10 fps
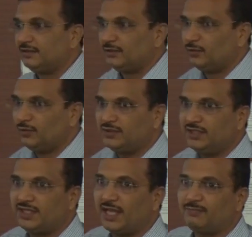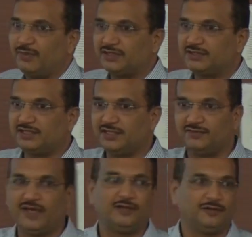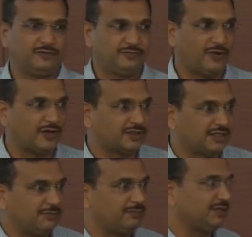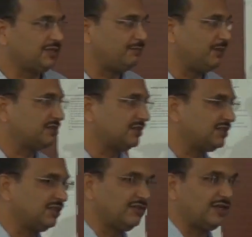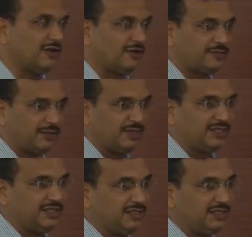losing that purchasing value. For keeping the purchasing value of the money